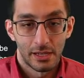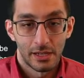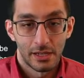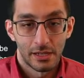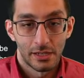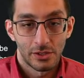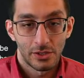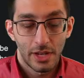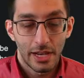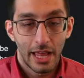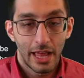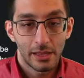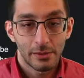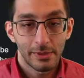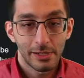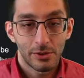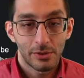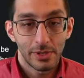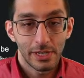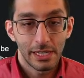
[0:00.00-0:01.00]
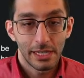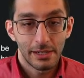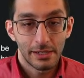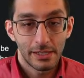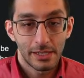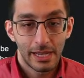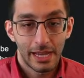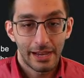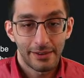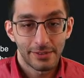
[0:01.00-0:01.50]
So now that we don't need it to
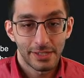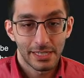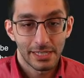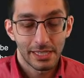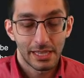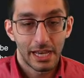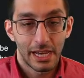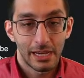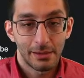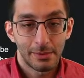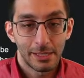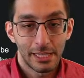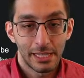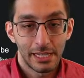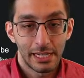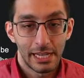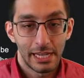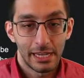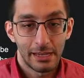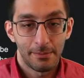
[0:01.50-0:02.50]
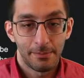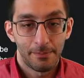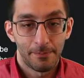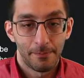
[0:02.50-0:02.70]
have slime in the name.